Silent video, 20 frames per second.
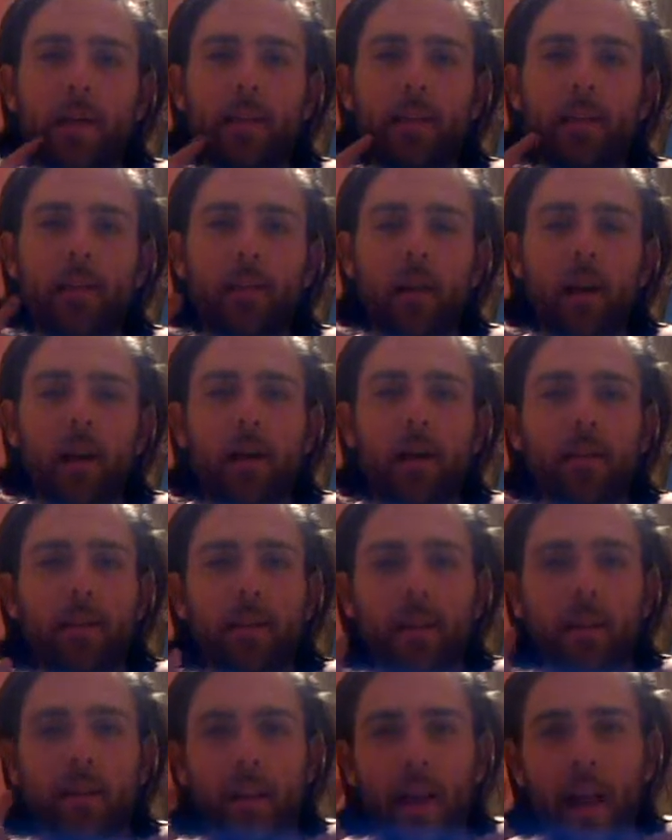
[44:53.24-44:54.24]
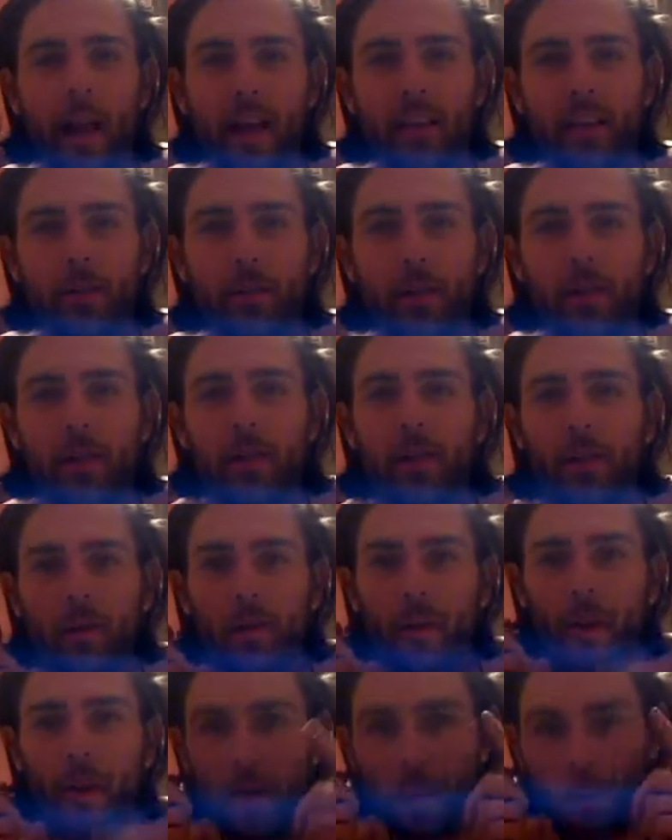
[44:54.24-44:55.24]
is it's causing an
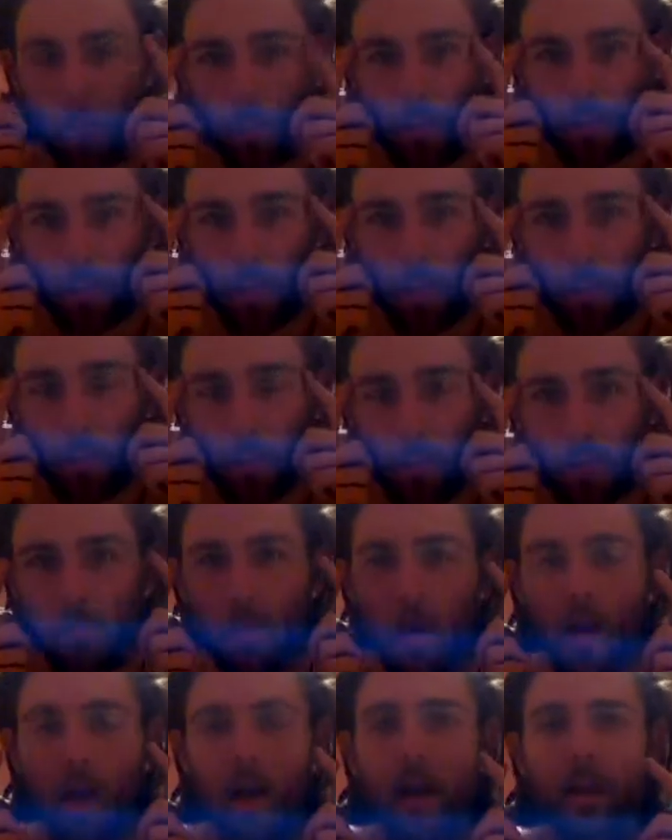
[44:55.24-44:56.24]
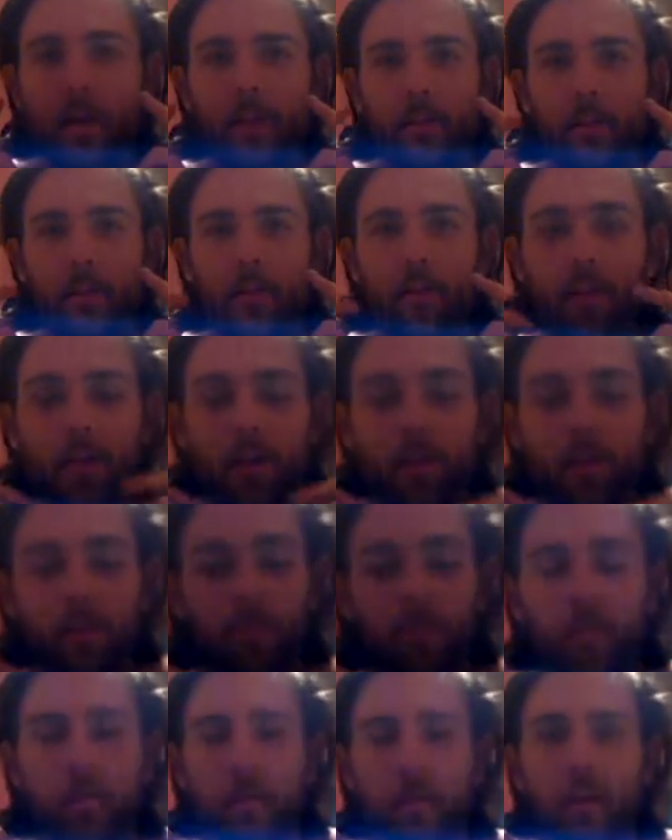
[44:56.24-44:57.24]
exponential wake up of people's minds.
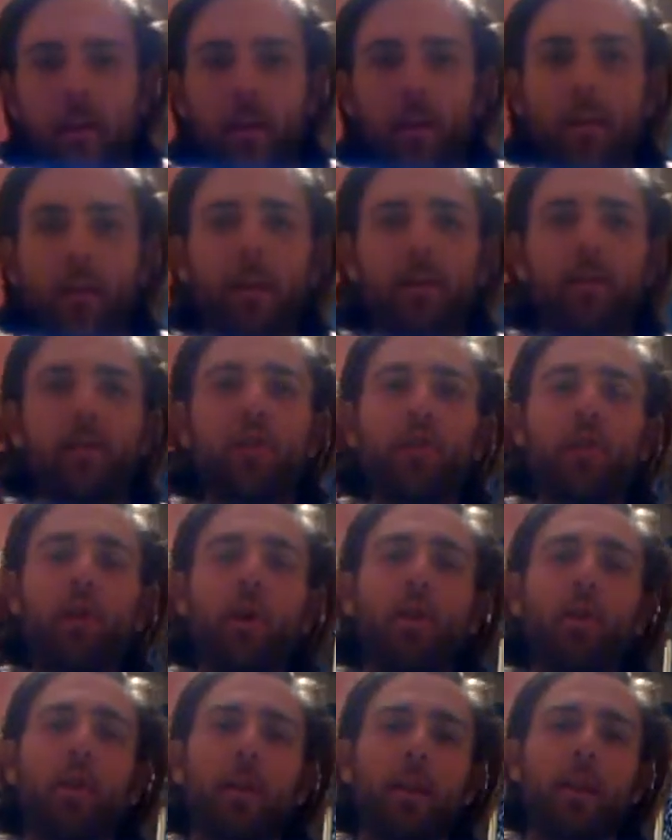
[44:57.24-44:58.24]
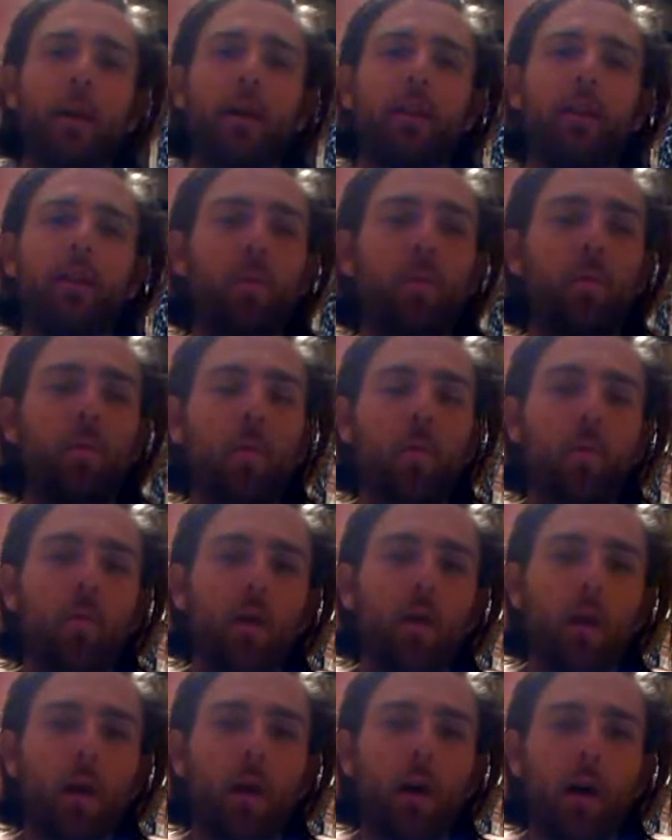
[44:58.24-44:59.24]
It's showing that the
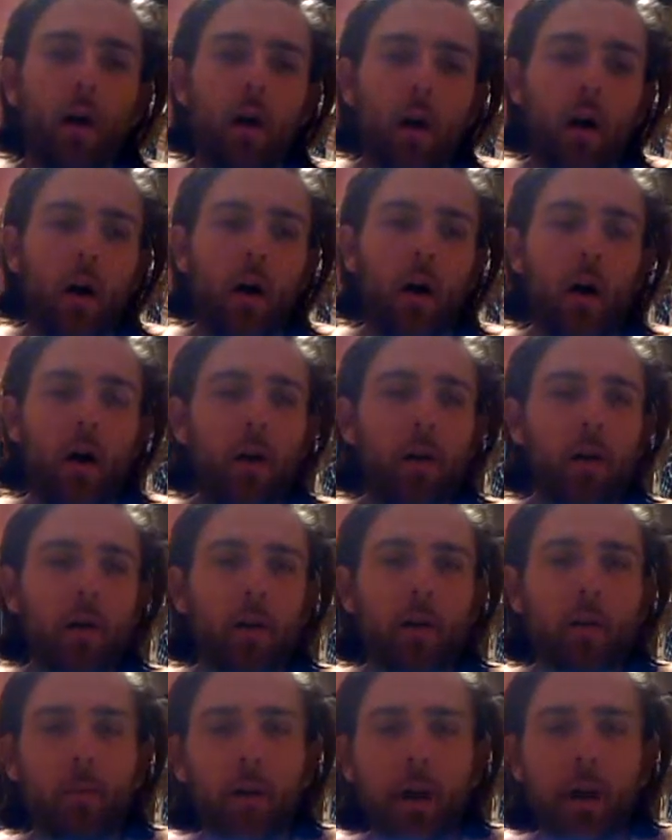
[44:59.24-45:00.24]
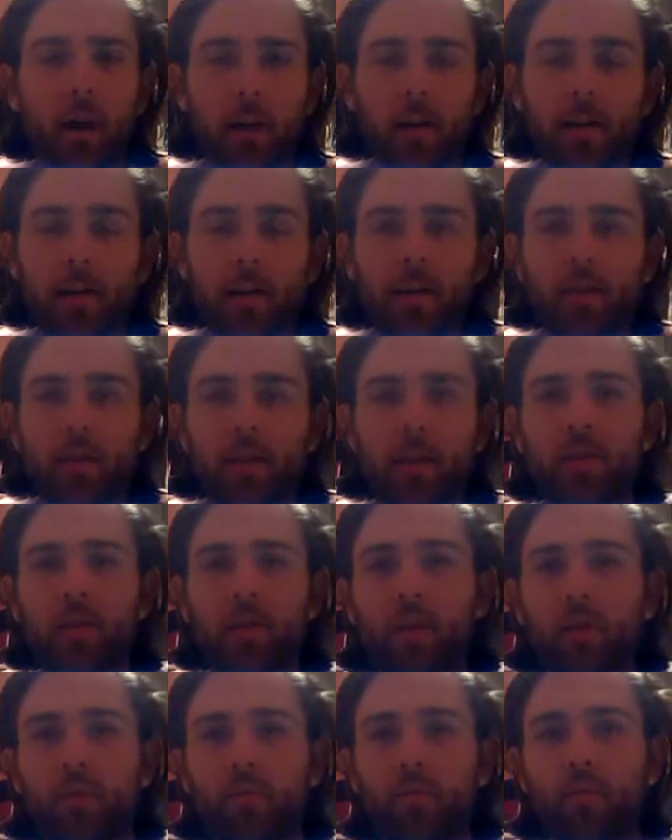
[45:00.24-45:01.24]
war on our mind has been
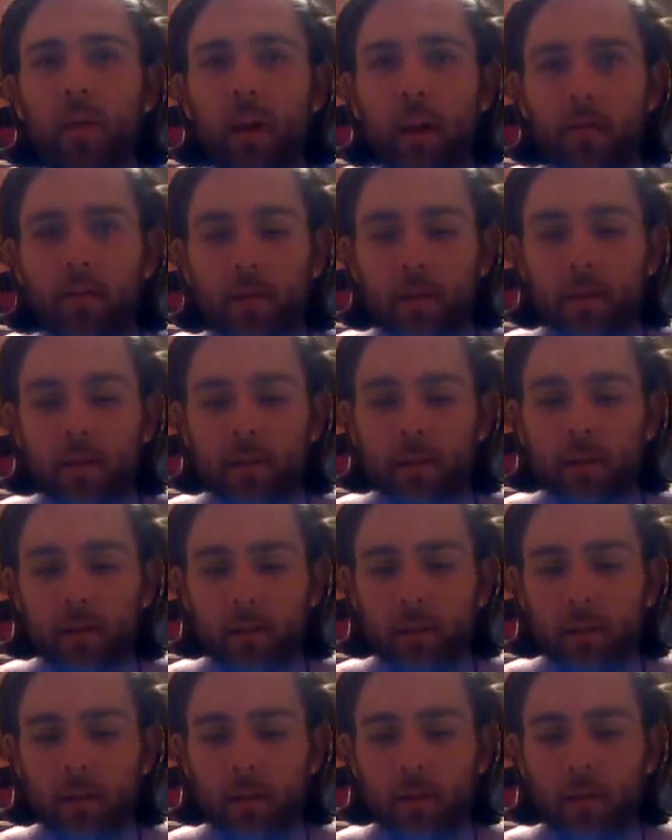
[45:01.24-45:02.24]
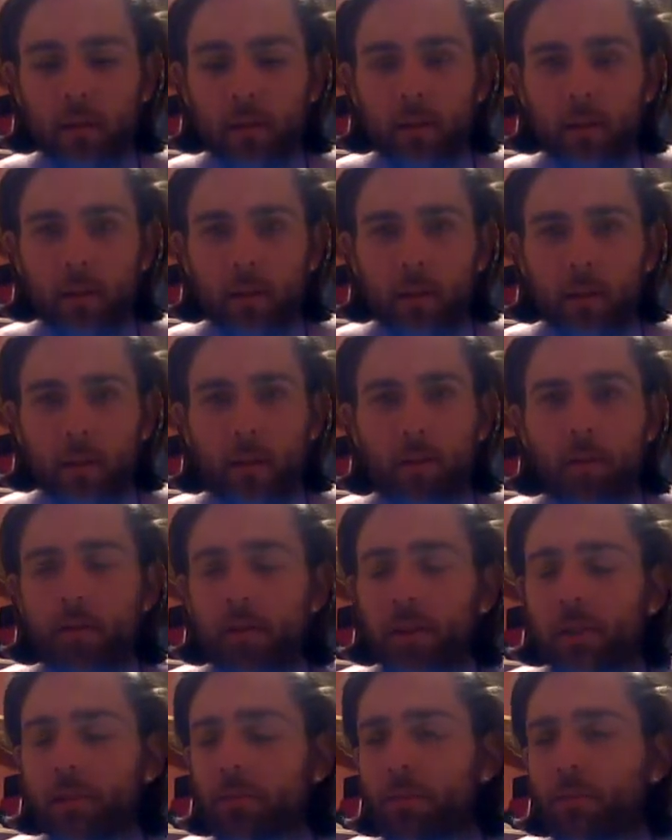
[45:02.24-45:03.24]
so prevalent. The
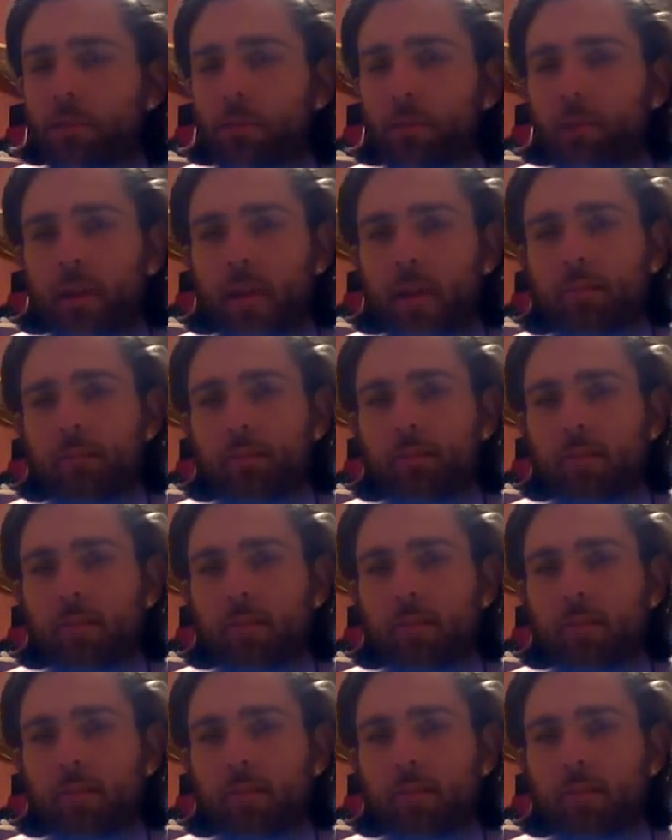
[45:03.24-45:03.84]
priests police